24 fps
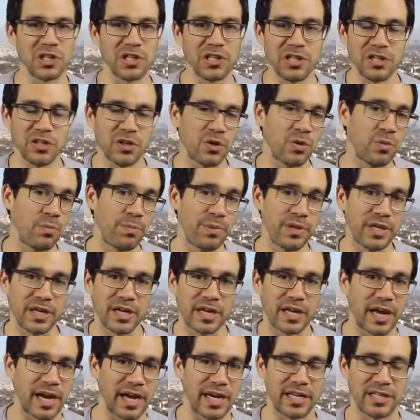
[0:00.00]
a little bit
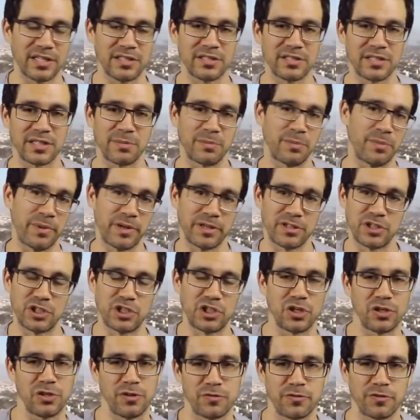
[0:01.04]
of guidance I'm about to
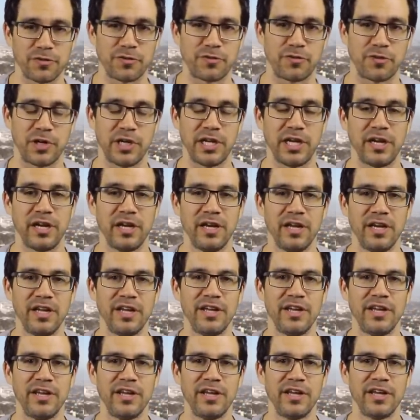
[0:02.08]
show you for free,
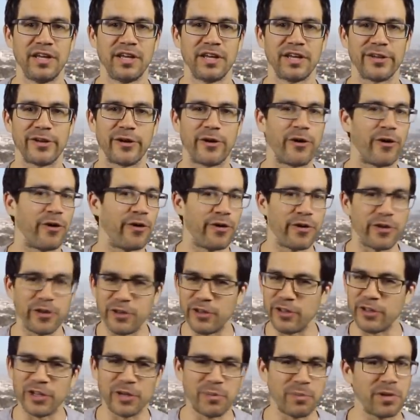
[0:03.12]

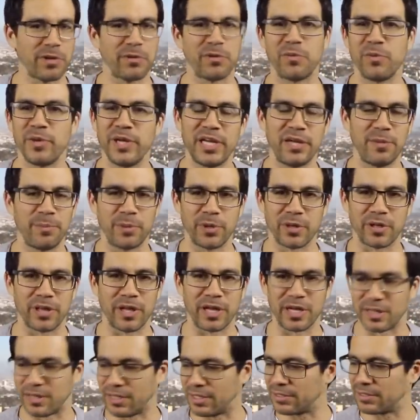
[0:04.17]
you're gonna be able to read a book
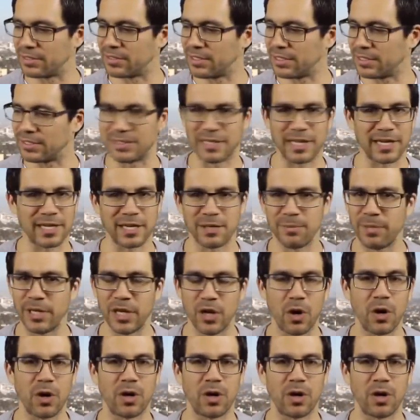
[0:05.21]
like this. It's not gonna be